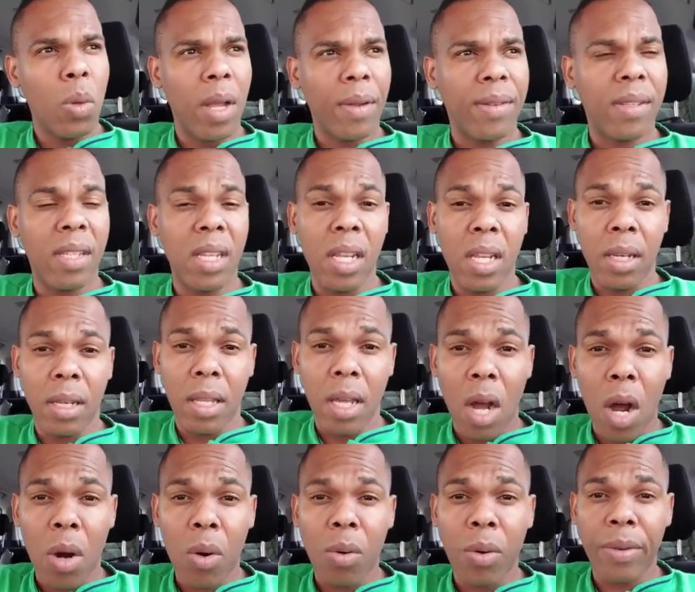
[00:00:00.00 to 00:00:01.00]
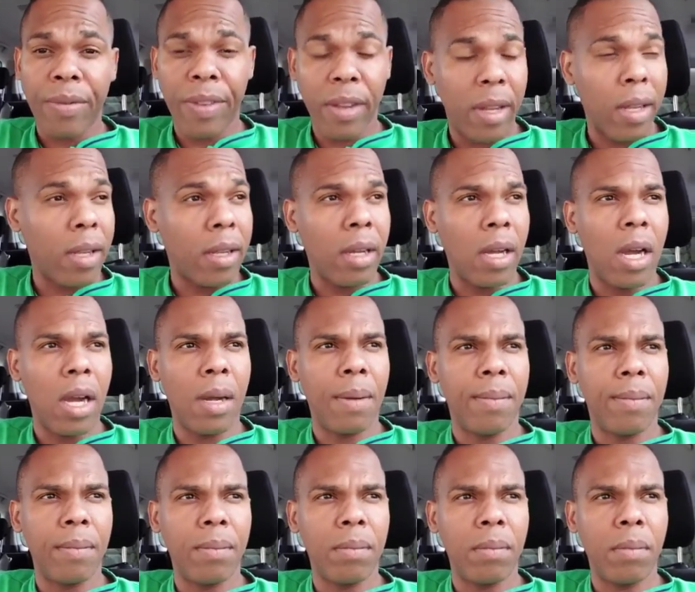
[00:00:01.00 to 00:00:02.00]
We have seen the horrific
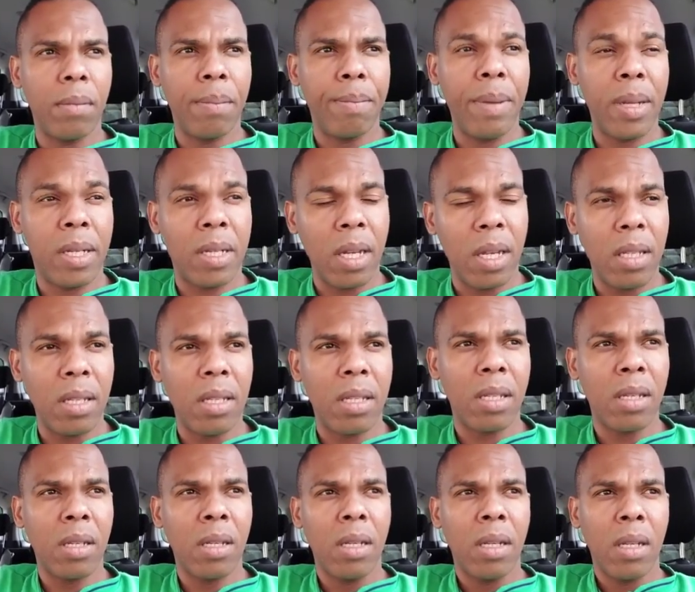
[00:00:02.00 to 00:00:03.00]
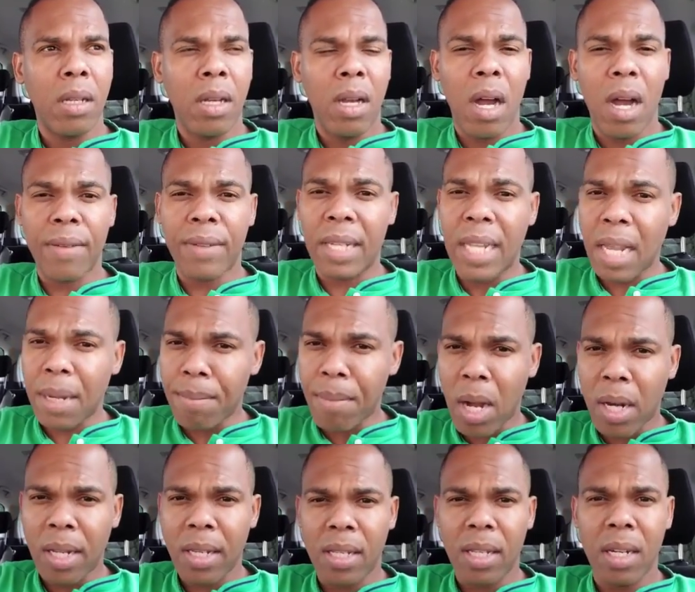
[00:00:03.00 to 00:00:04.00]
pictures of
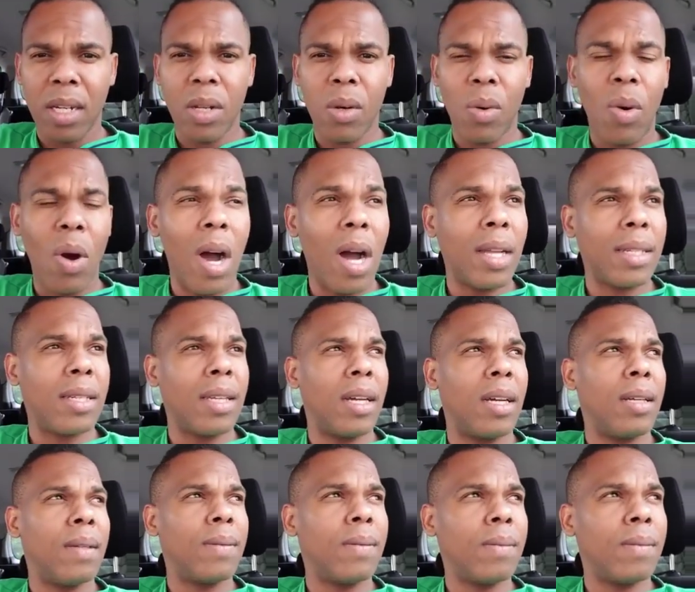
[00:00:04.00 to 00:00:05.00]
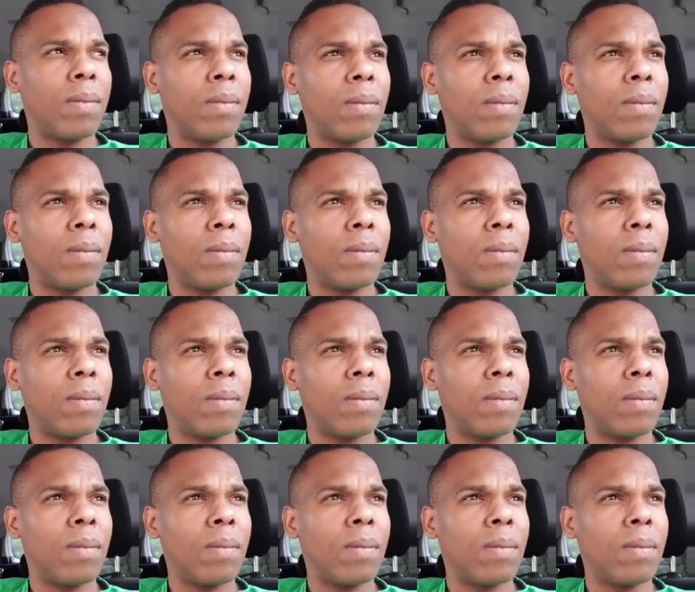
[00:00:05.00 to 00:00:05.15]
dead bodies in the water,